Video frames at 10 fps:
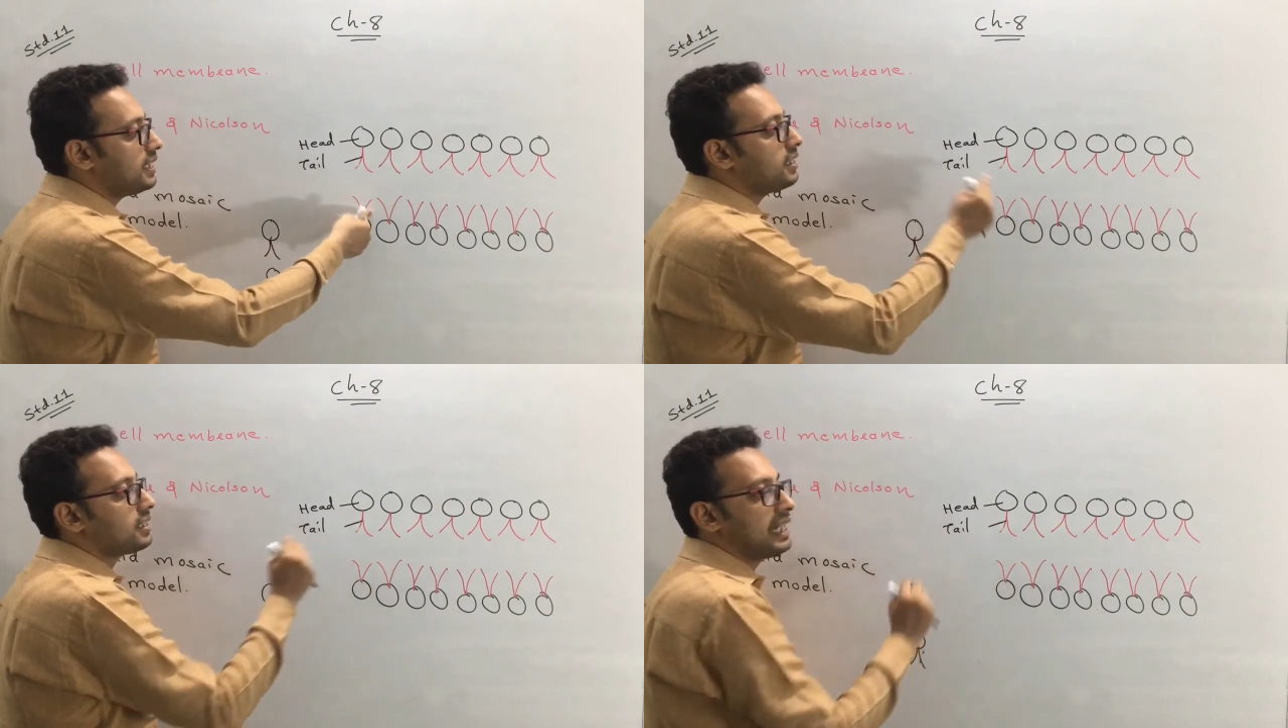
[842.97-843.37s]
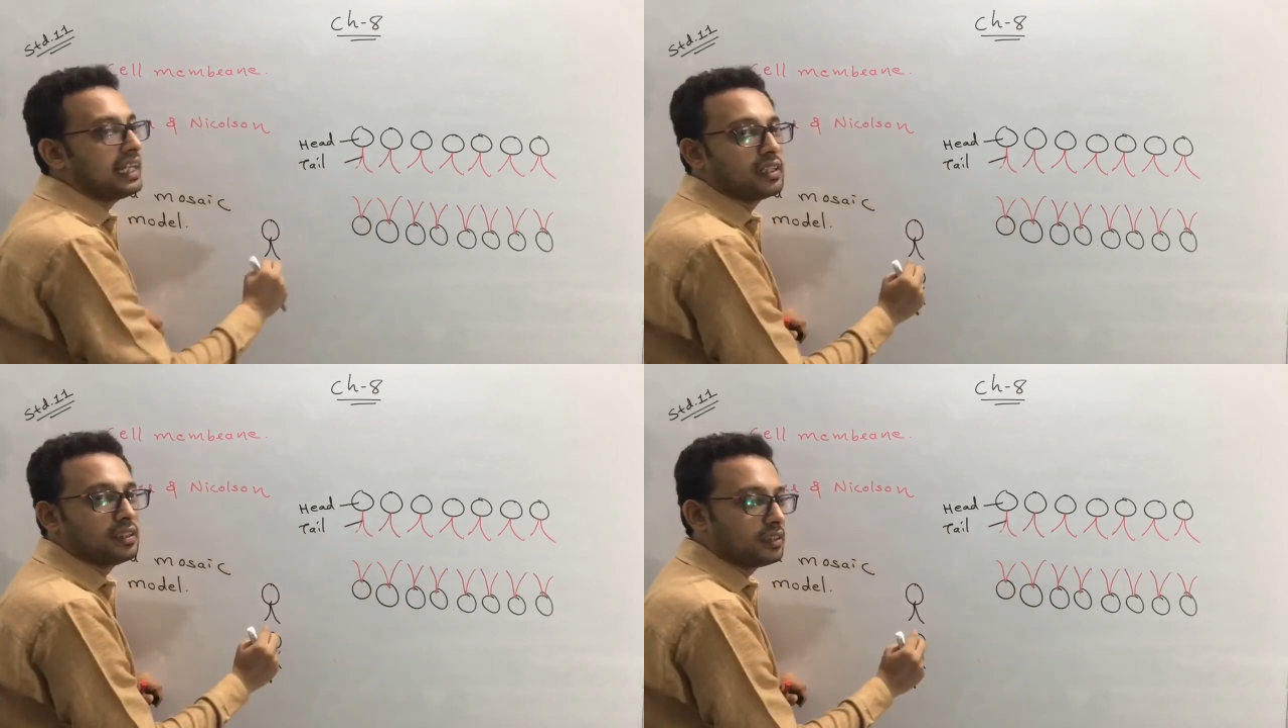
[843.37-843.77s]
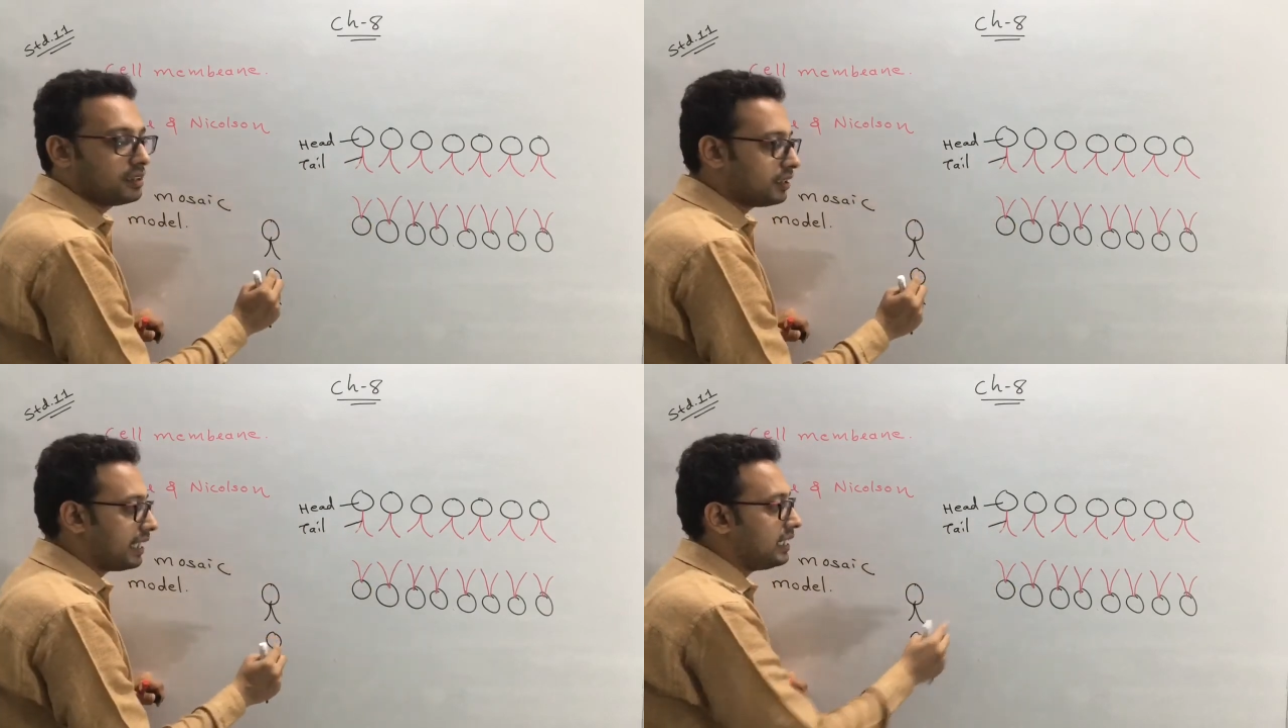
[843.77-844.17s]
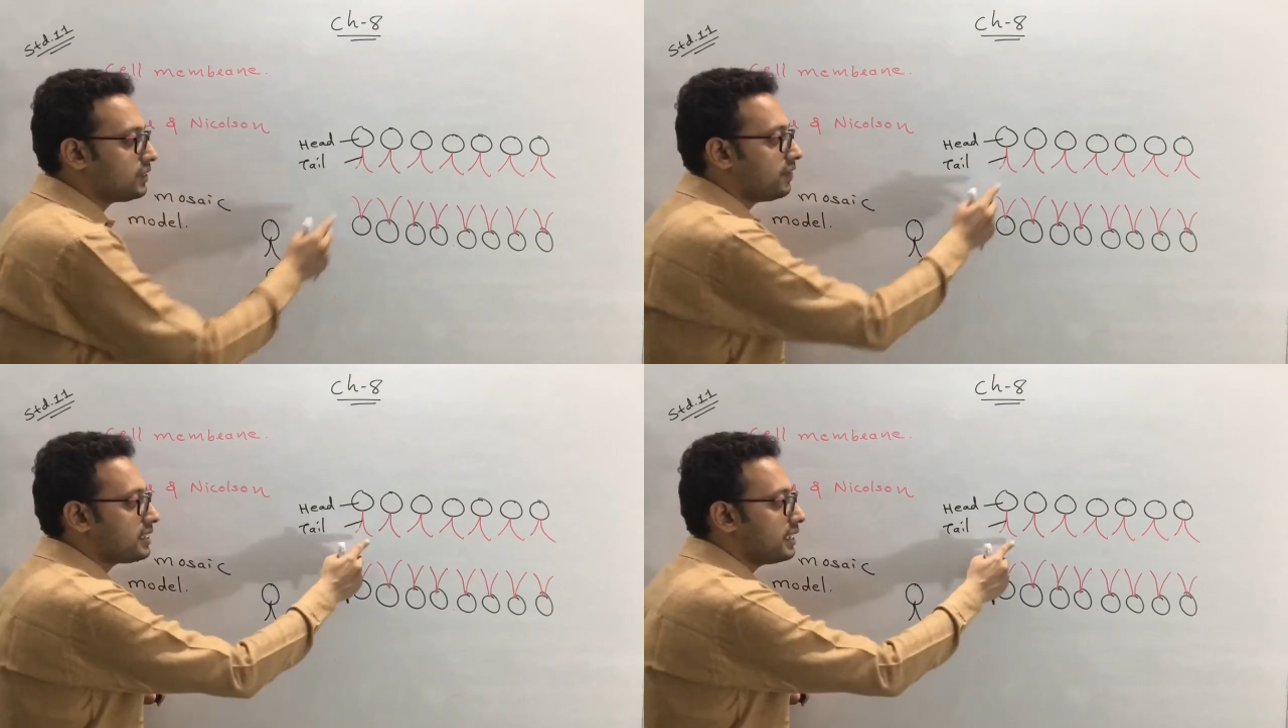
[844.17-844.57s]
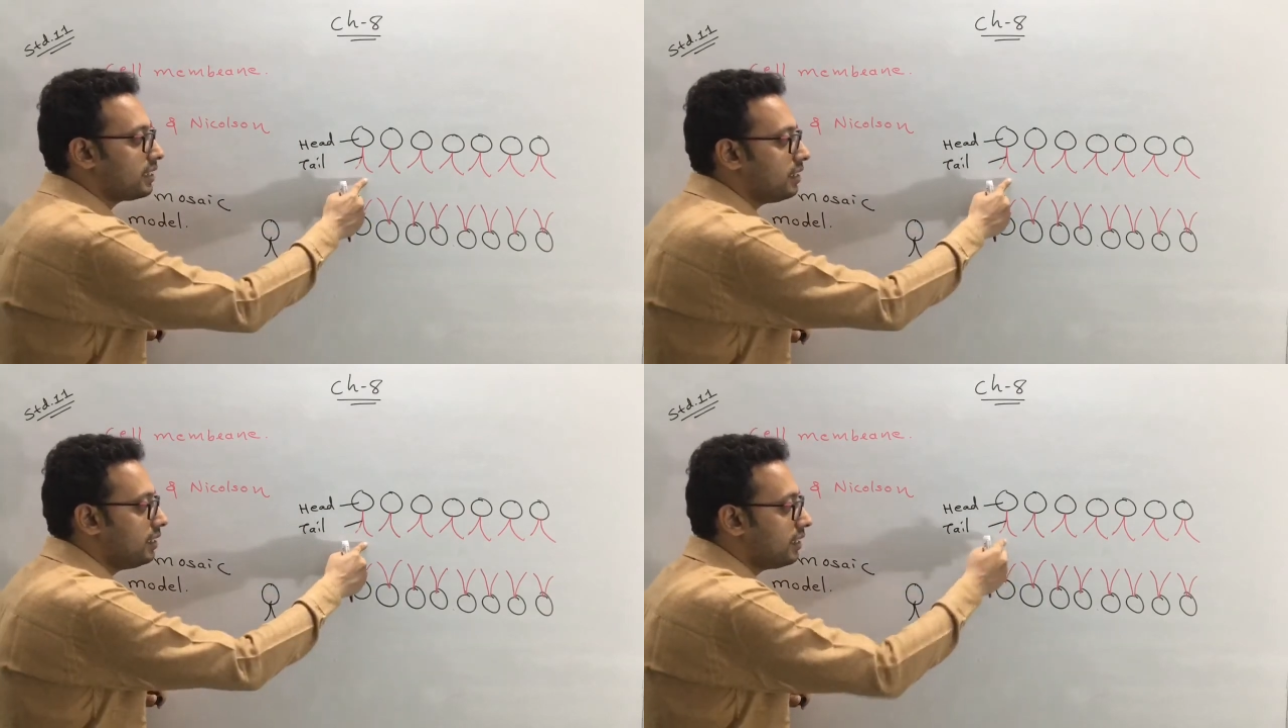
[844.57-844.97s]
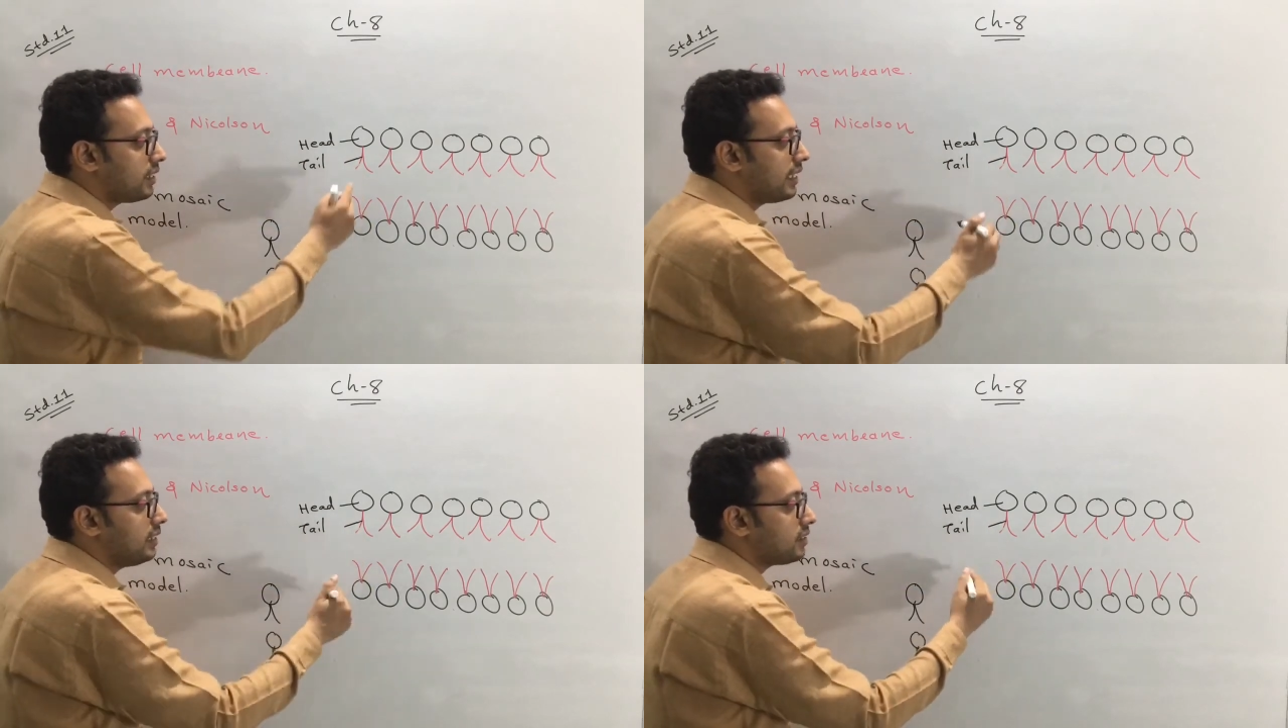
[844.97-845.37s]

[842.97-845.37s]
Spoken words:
the tail. Tail is facing a tail.